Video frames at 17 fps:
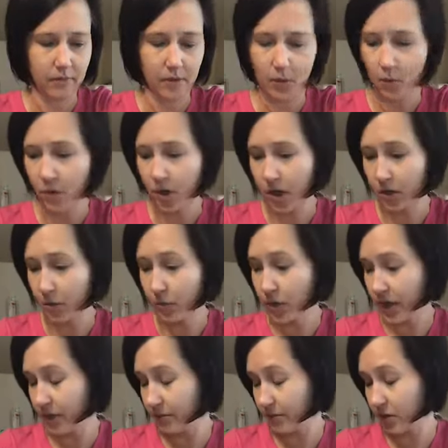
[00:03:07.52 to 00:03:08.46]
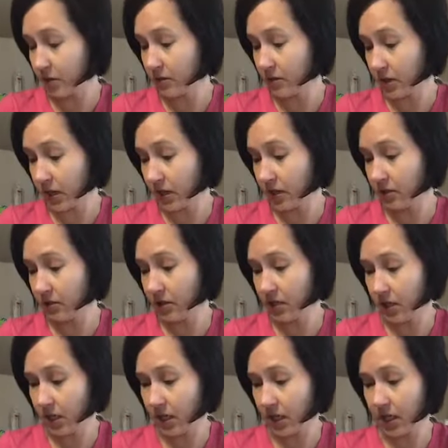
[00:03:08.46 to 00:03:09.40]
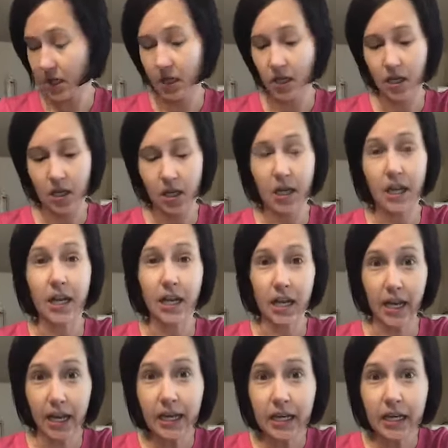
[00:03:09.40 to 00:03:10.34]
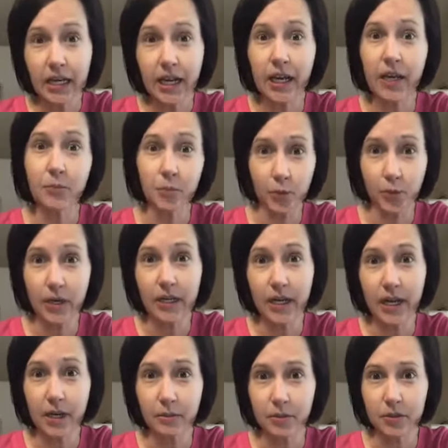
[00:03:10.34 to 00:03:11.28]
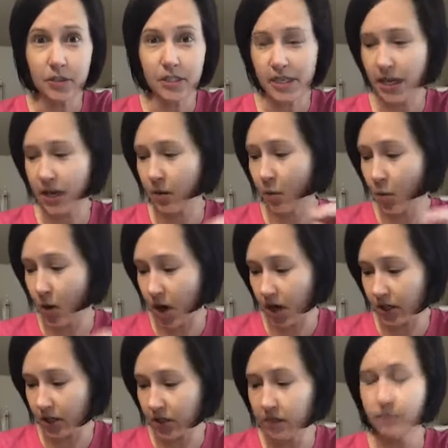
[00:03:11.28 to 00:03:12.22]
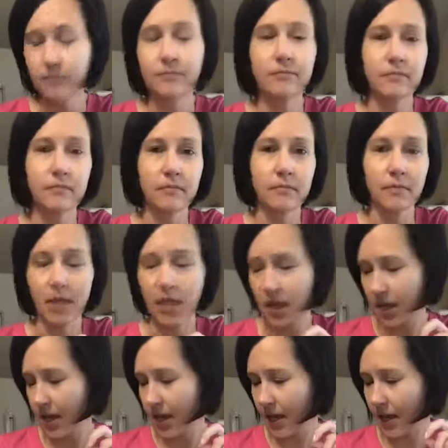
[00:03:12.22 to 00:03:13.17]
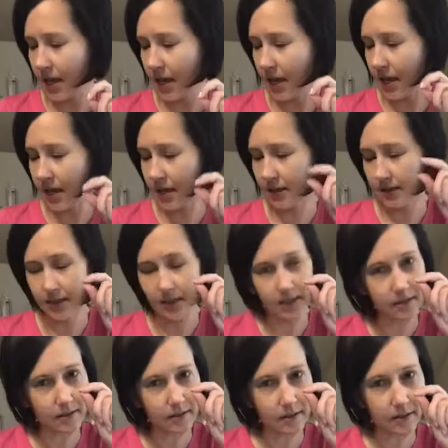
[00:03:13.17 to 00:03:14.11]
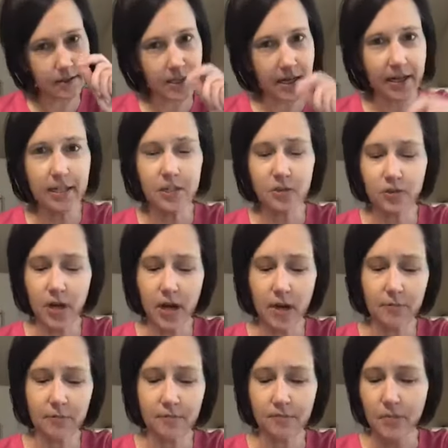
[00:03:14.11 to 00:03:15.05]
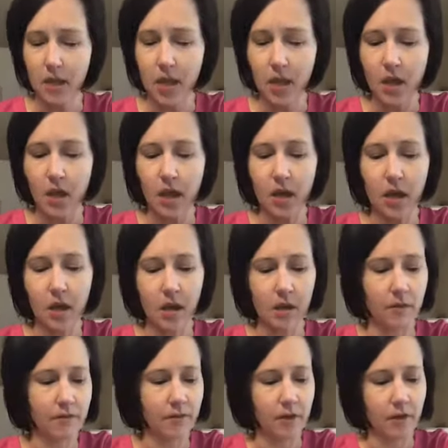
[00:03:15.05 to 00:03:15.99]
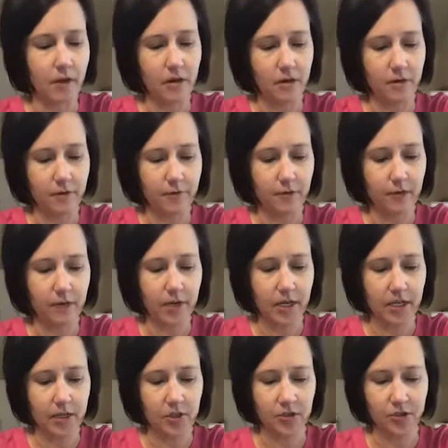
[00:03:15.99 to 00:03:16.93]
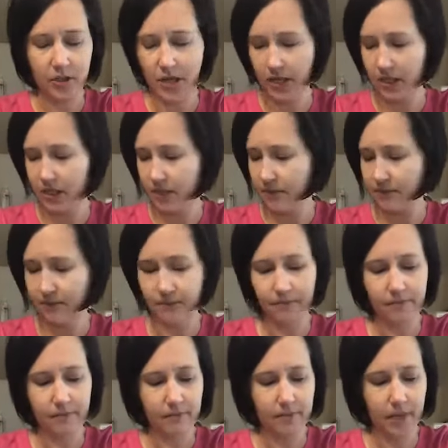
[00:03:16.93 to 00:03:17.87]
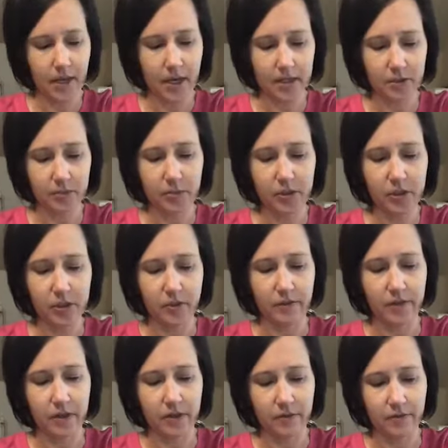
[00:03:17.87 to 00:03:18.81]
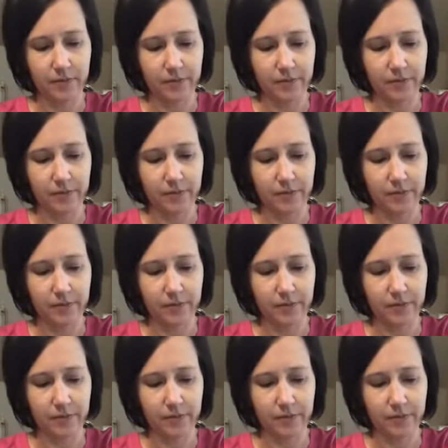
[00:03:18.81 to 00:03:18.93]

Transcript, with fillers: Water wipes are literally 99.9% percent 09 water and a tiny drop of fruit extract as a preservative.